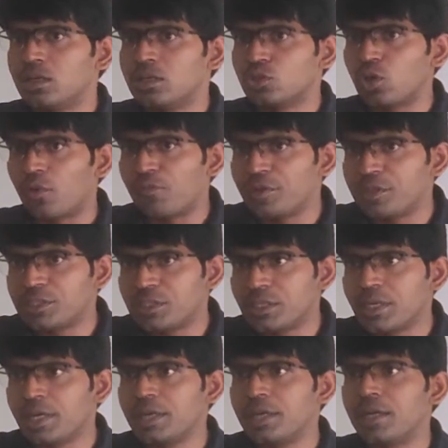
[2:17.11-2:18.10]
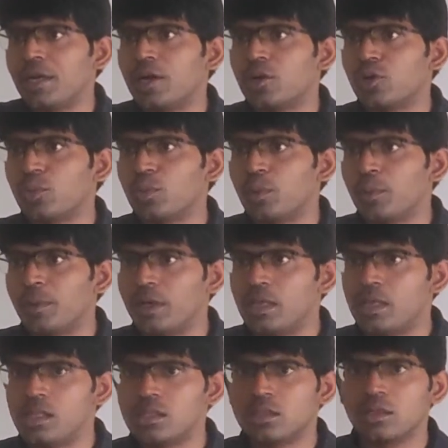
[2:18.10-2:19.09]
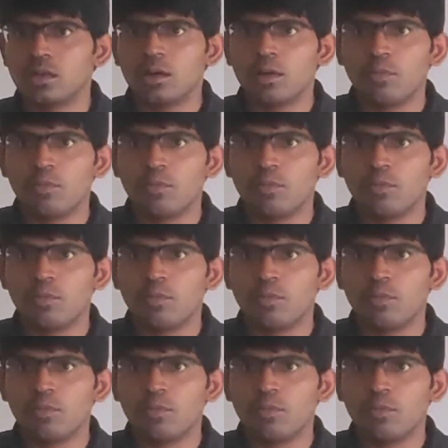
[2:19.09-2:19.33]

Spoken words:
sophisticated automobiles,